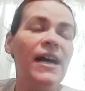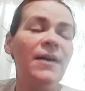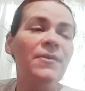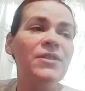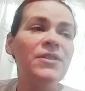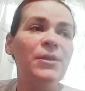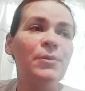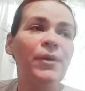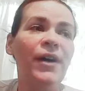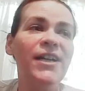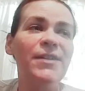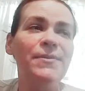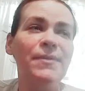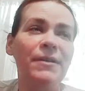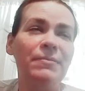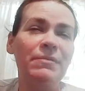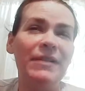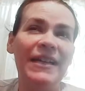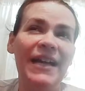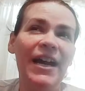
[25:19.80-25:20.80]
And I
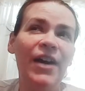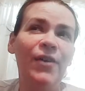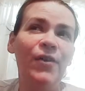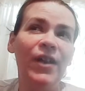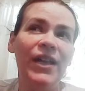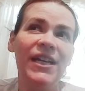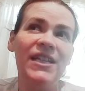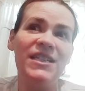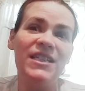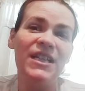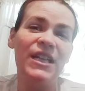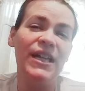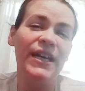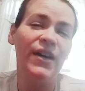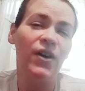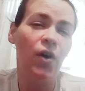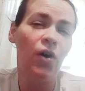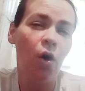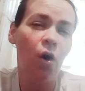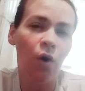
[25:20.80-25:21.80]
was surprised because my dad
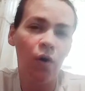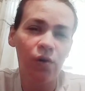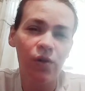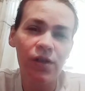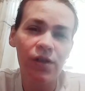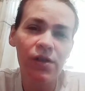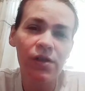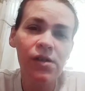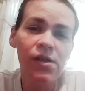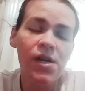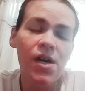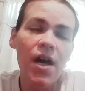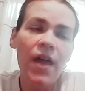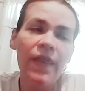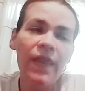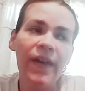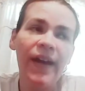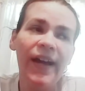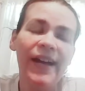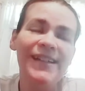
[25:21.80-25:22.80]
really doesn't like
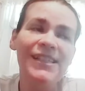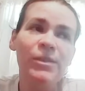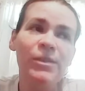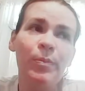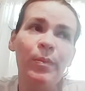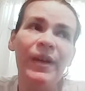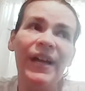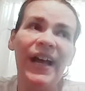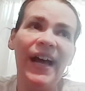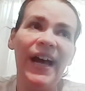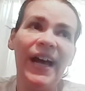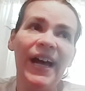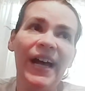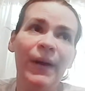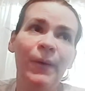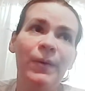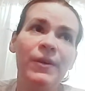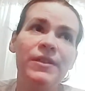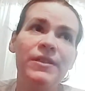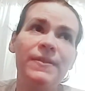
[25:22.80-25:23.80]
horror things,
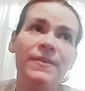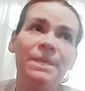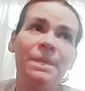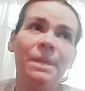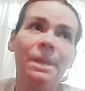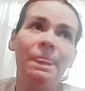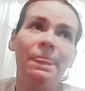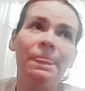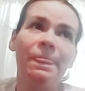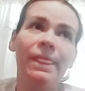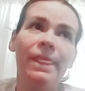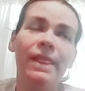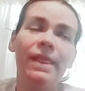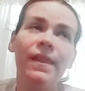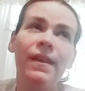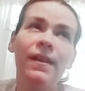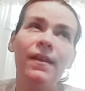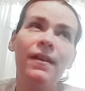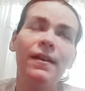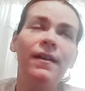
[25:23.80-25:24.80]
but it was
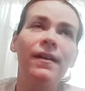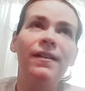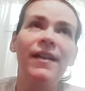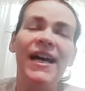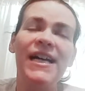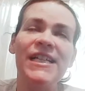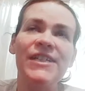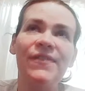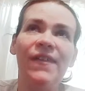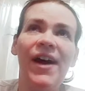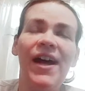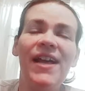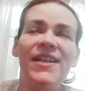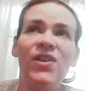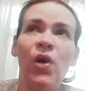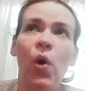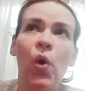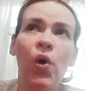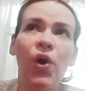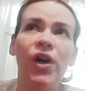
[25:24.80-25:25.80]

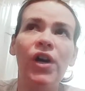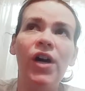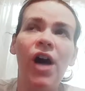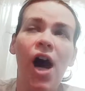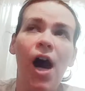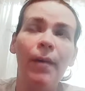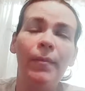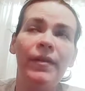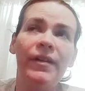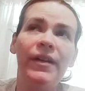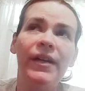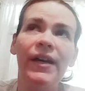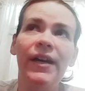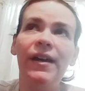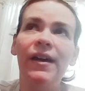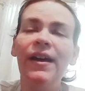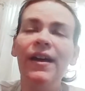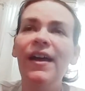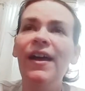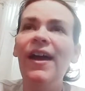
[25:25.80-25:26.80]
classified as a horror
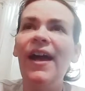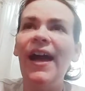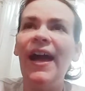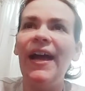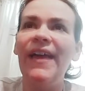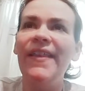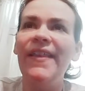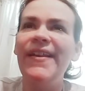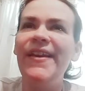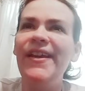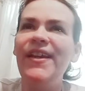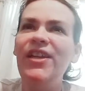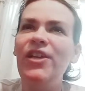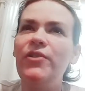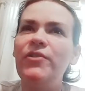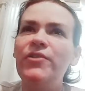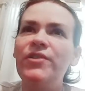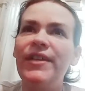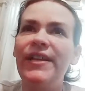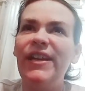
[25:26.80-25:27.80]
comedy,
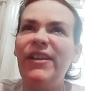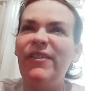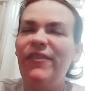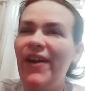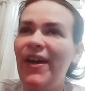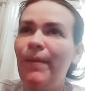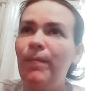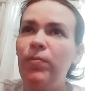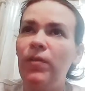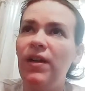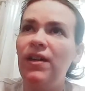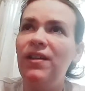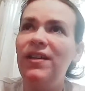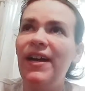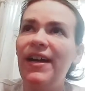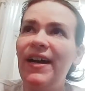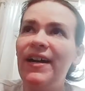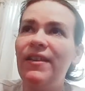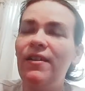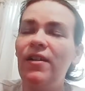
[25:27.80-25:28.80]
and they didn't use any
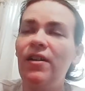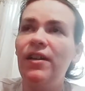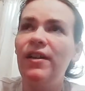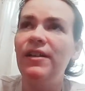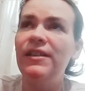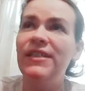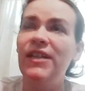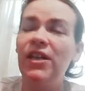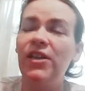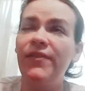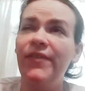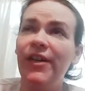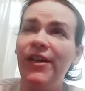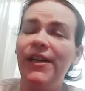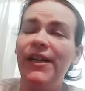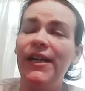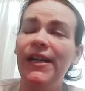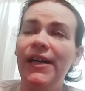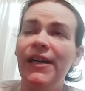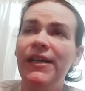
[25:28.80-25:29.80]
fake blood like I thought
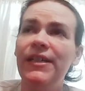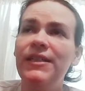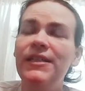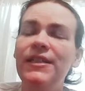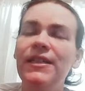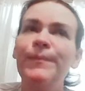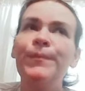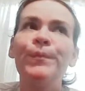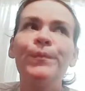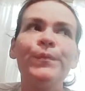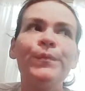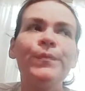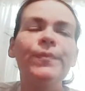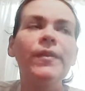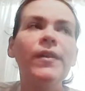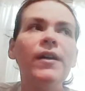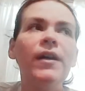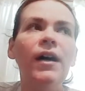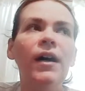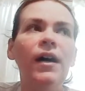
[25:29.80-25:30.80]
until the very
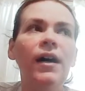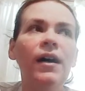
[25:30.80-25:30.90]
end.